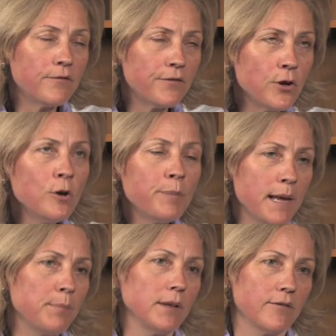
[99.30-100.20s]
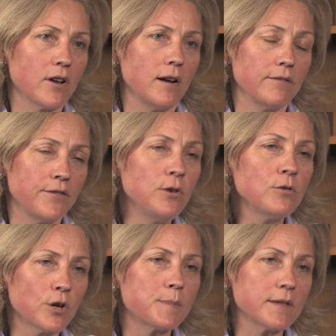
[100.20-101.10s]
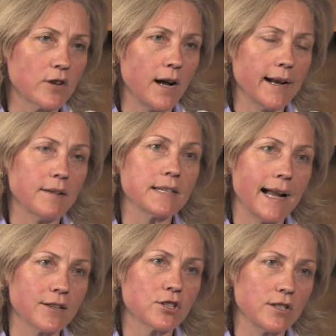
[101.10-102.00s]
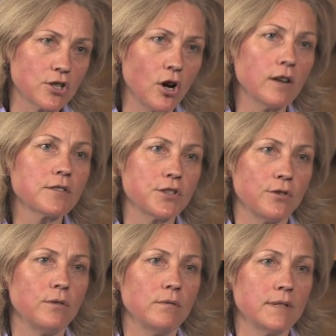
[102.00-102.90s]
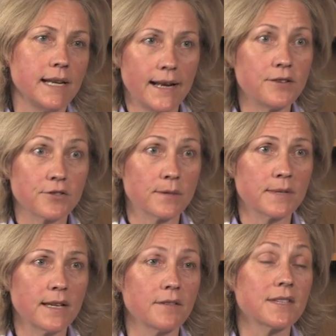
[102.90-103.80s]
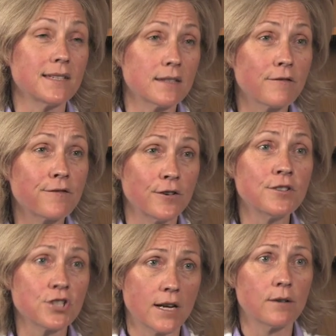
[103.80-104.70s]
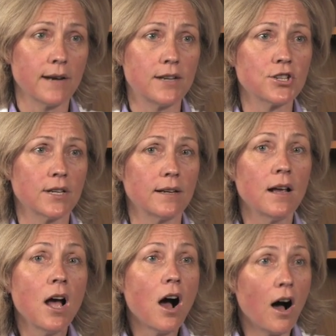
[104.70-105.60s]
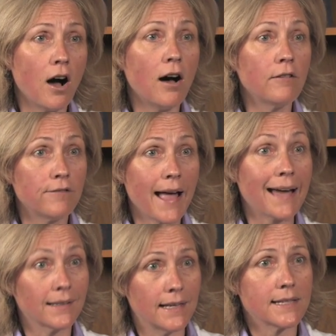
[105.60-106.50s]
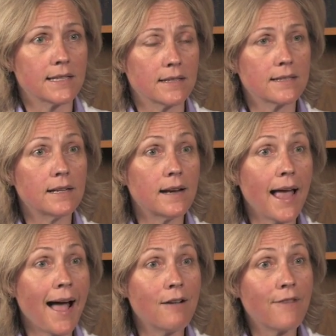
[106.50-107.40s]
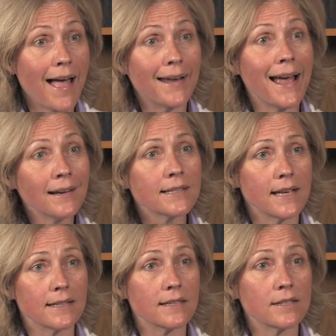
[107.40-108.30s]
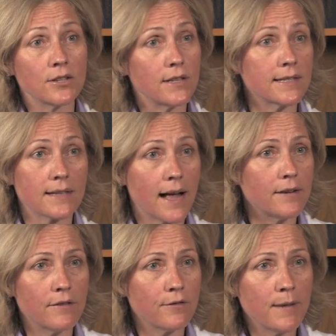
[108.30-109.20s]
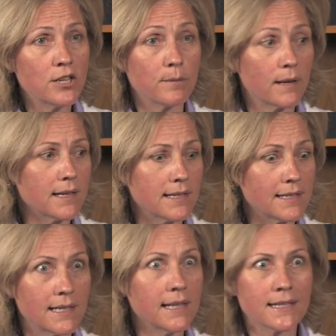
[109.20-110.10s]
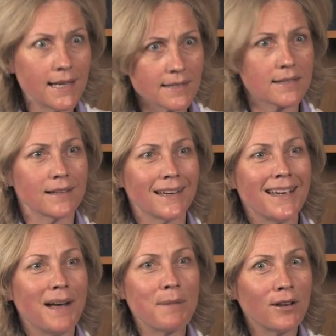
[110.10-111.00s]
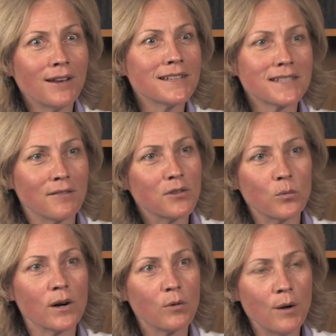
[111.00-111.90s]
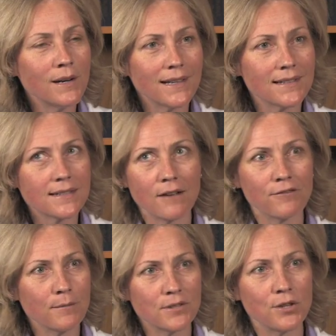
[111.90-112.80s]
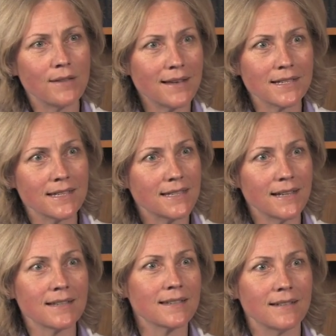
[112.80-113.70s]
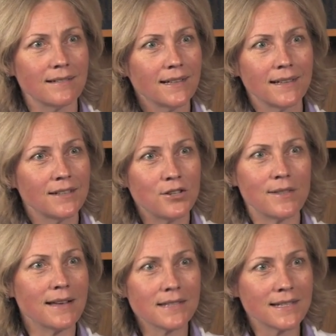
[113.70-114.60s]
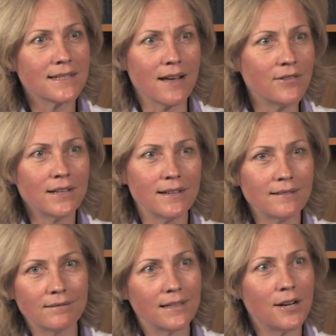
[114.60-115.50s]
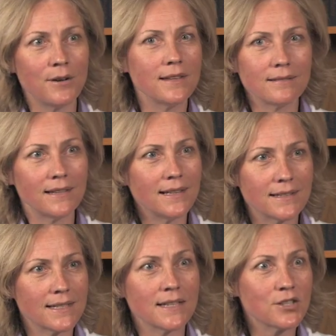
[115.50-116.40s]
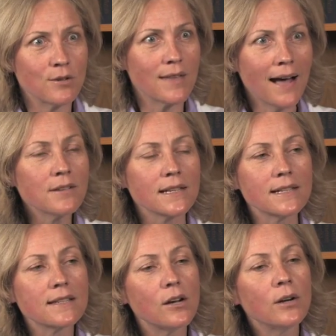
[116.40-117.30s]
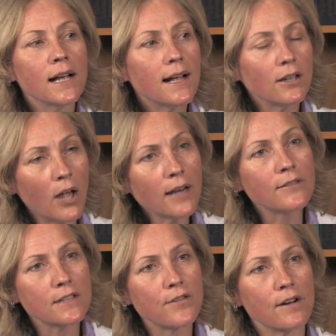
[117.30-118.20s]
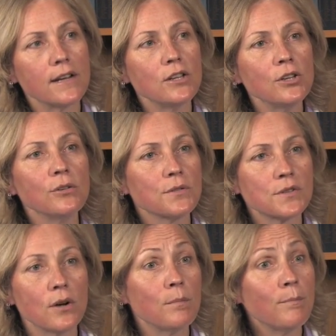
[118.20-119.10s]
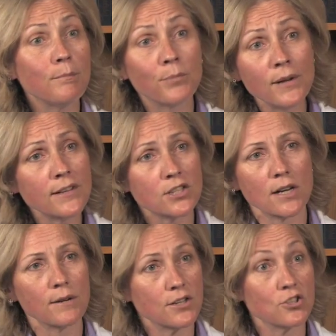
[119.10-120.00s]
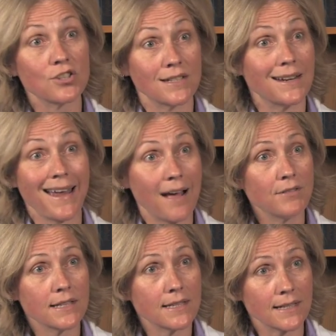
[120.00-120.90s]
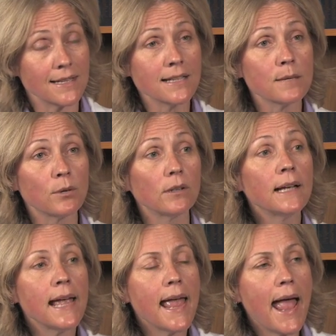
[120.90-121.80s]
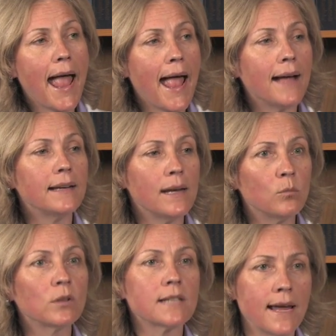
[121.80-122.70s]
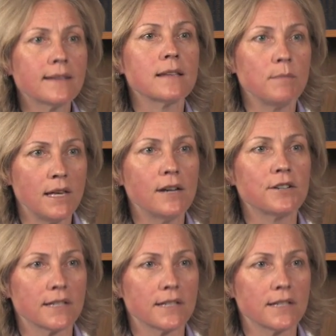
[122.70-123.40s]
few people have, go, few groups have gone out to actually talk to teenagers themselves. This is the first generation of adolescents that have had access to this kind of information because it didn't exist. I mean, a lot of the stuff that we're quoting is stuff from 2006 and 2007 and you know in the since 2000 so a lot of it's very new so previous generations just didn't have this accessible and it will take some years